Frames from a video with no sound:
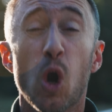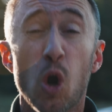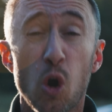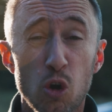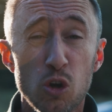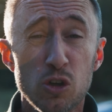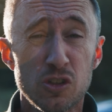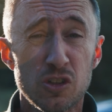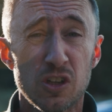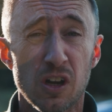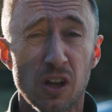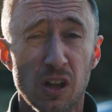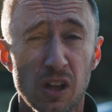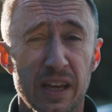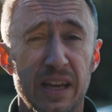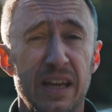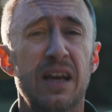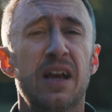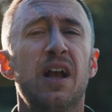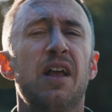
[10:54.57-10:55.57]

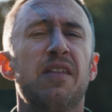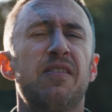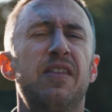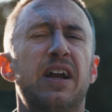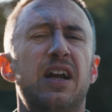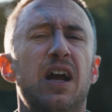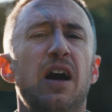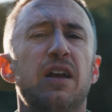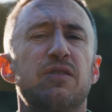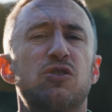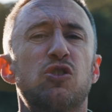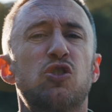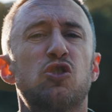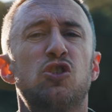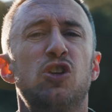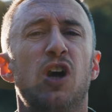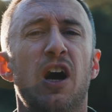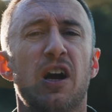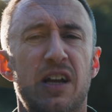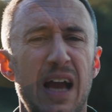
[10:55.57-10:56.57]
personally that kind of
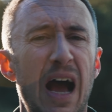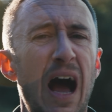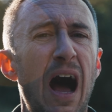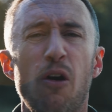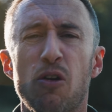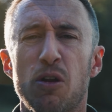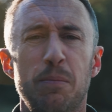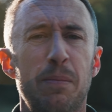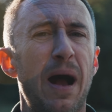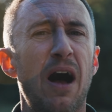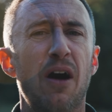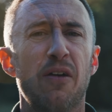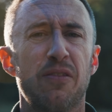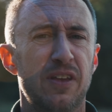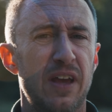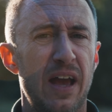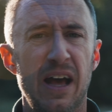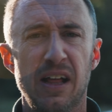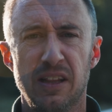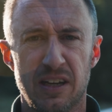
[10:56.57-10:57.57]
stuck out about
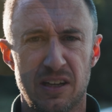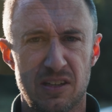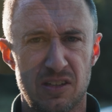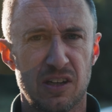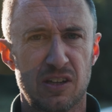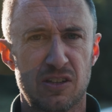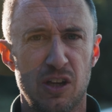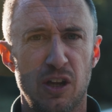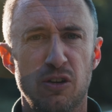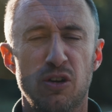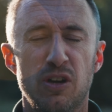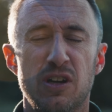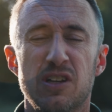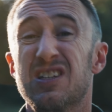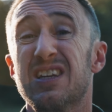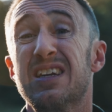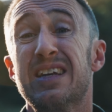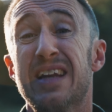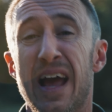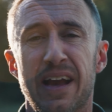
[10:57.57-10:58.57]
the LX600
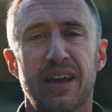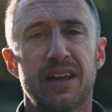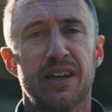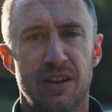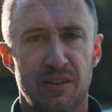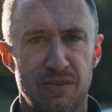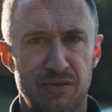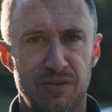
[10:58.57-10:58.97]
as a negative.